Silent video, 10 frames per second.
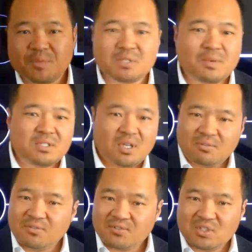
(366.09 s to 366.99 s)
is about
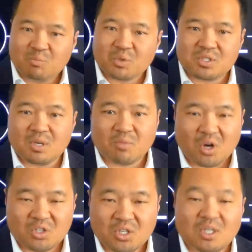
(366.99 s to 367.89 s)
10-15%
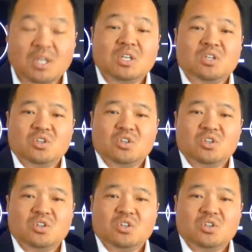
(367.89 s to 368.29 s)
margin.